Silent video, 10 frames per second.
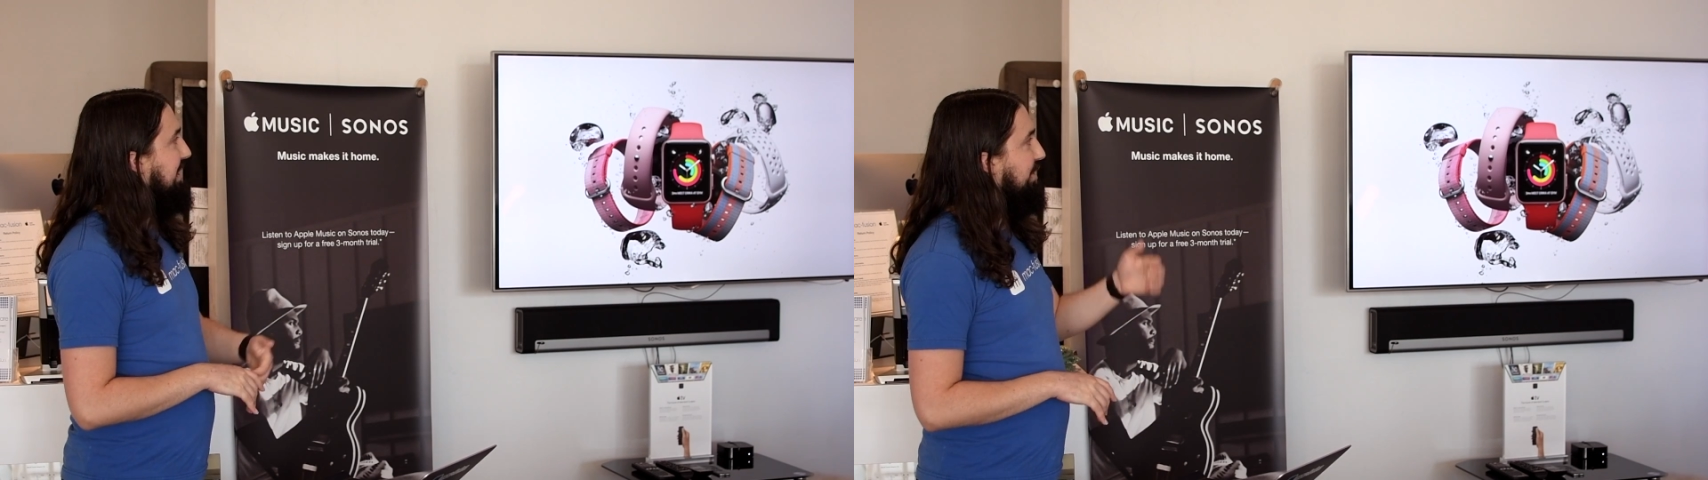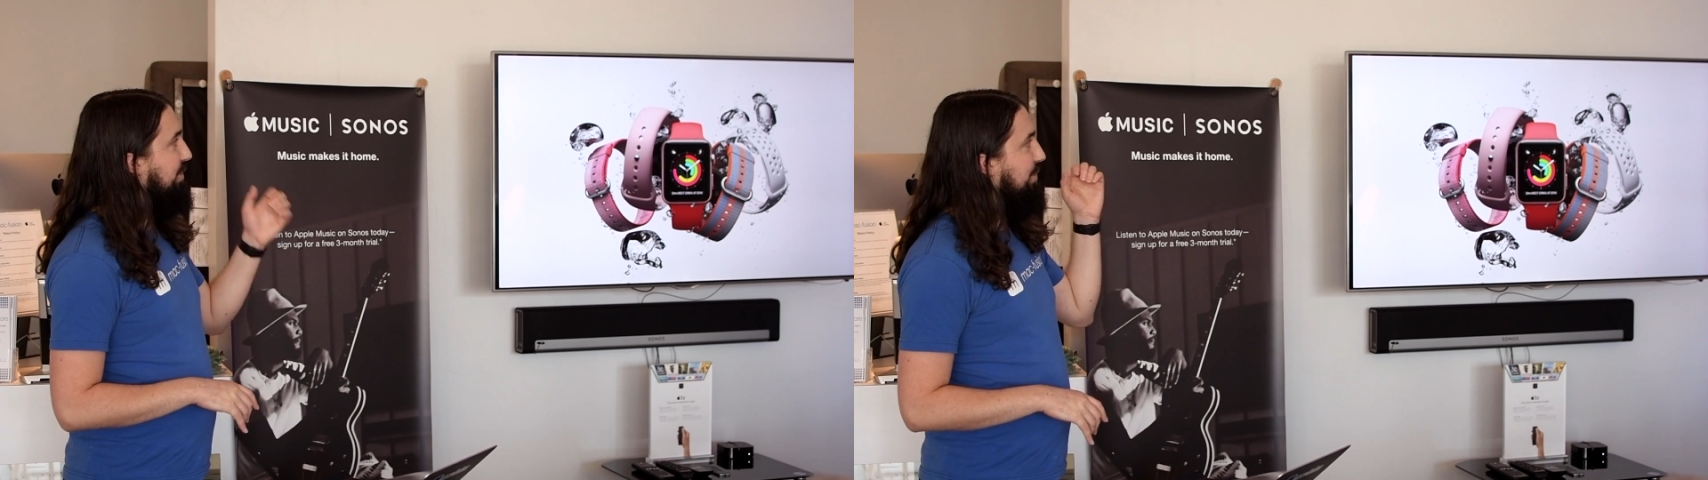
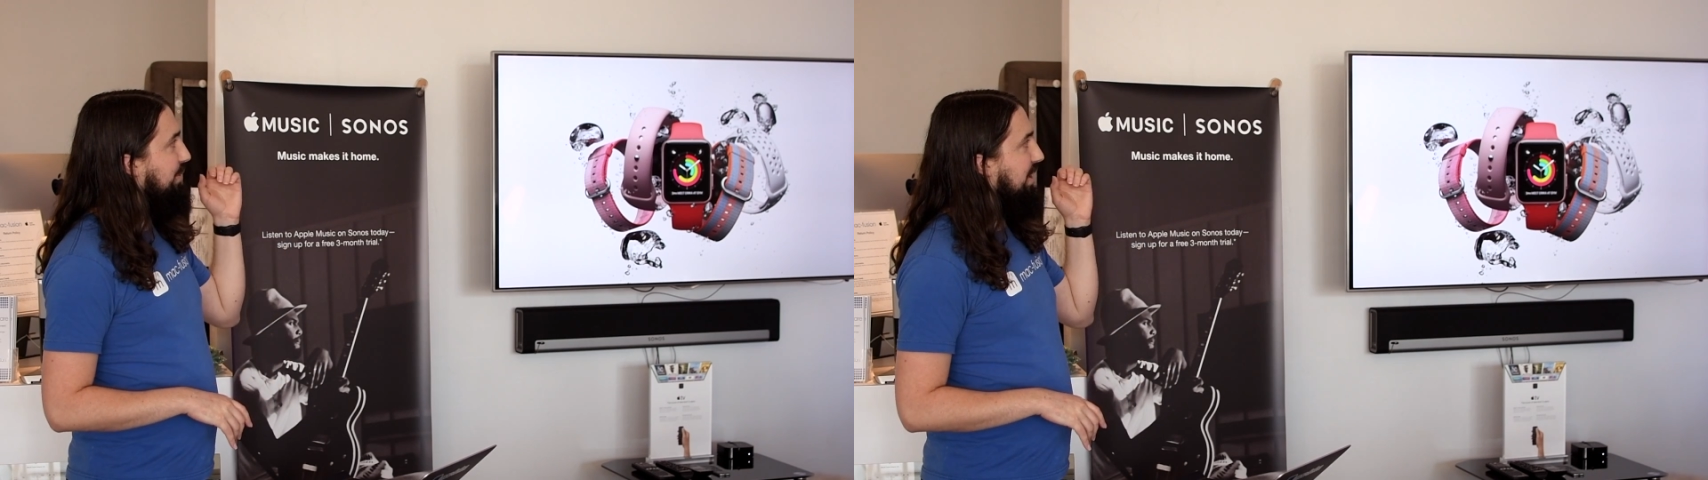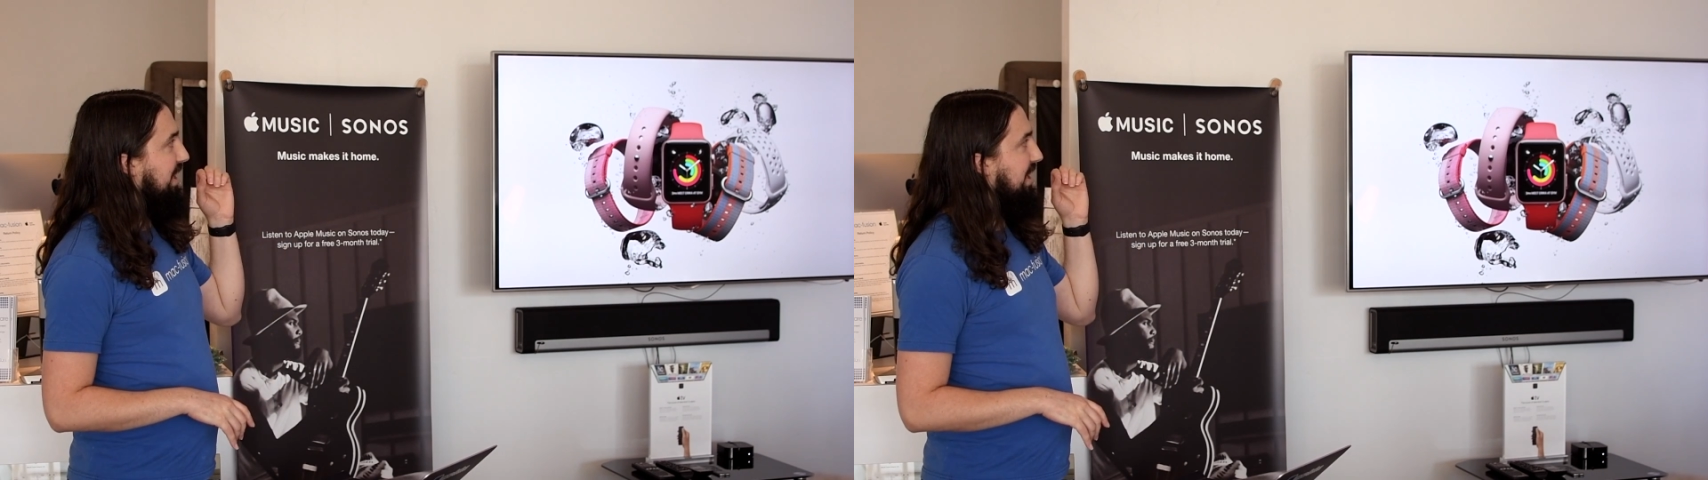you
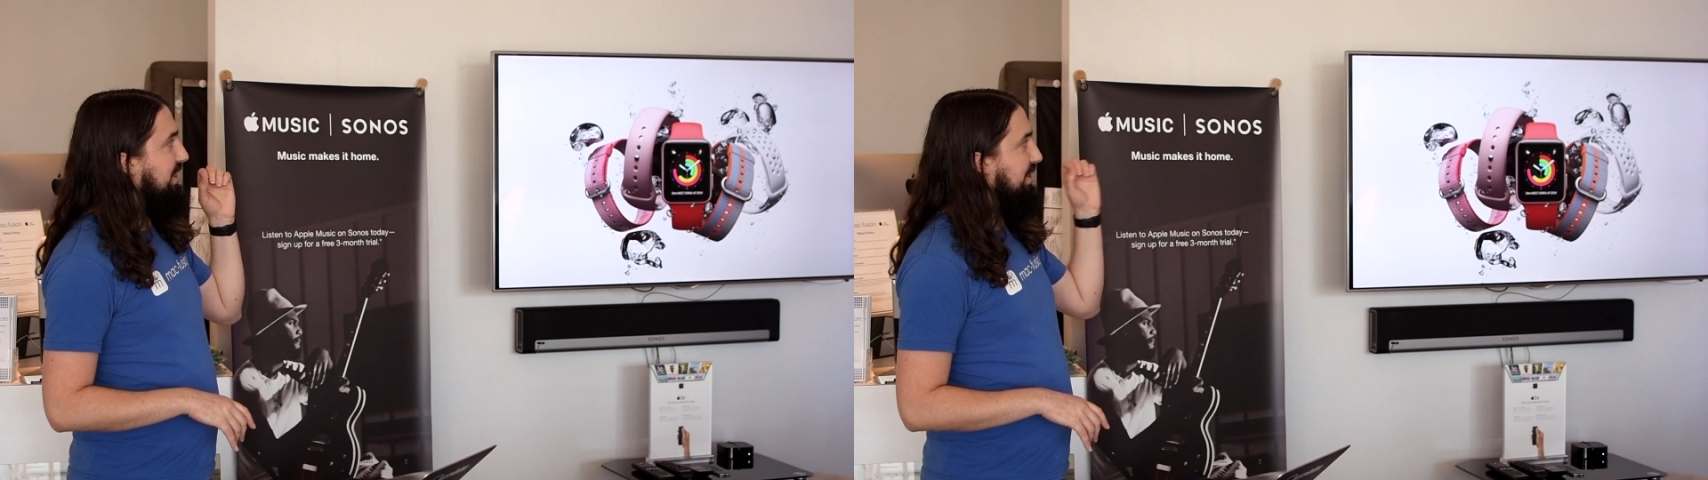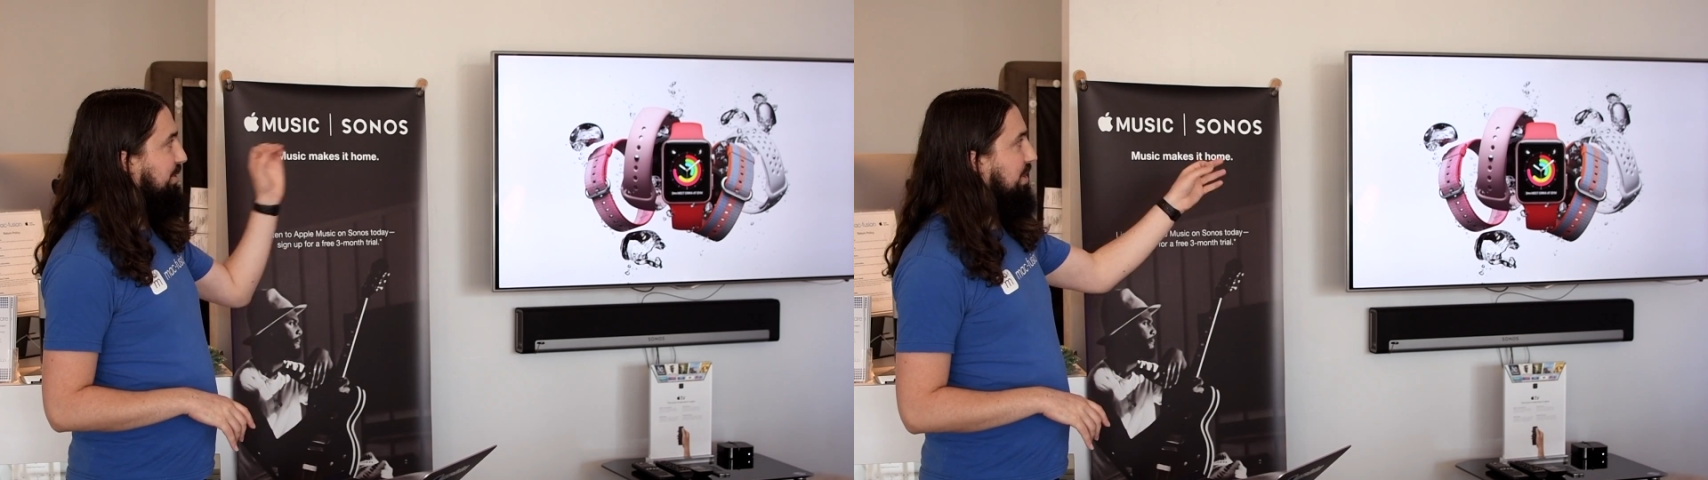
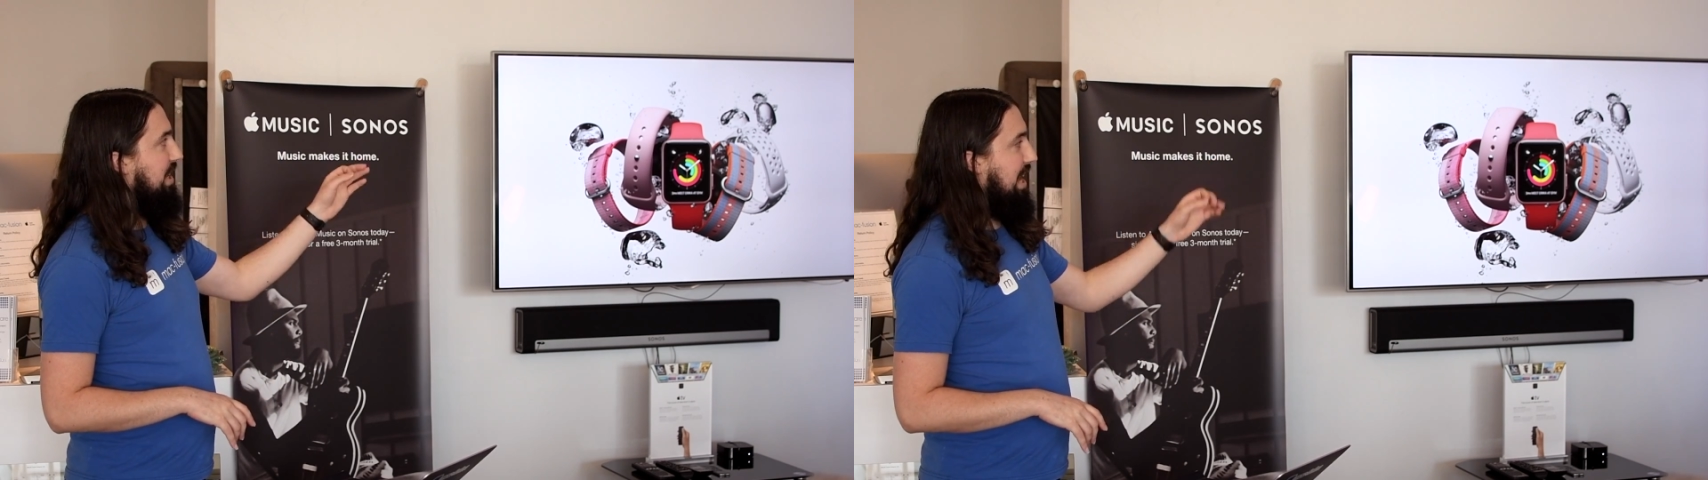can